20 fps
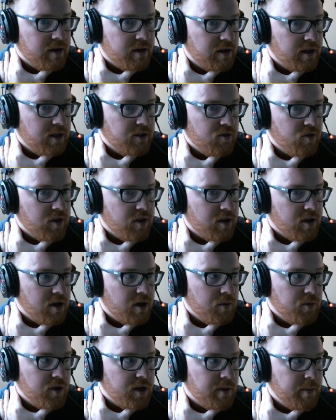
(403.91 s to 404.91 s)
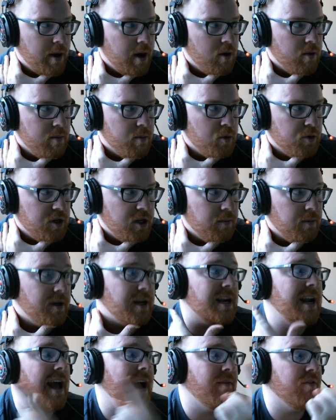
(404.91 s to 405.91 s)
That's something that I would think about a little more deeply
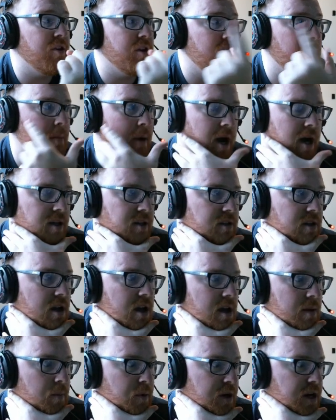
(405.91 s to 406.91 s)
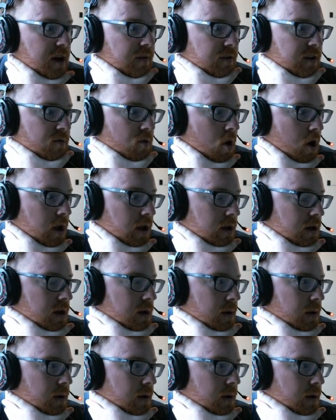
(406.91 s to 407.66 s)
and have done in the past. But you're definitely right.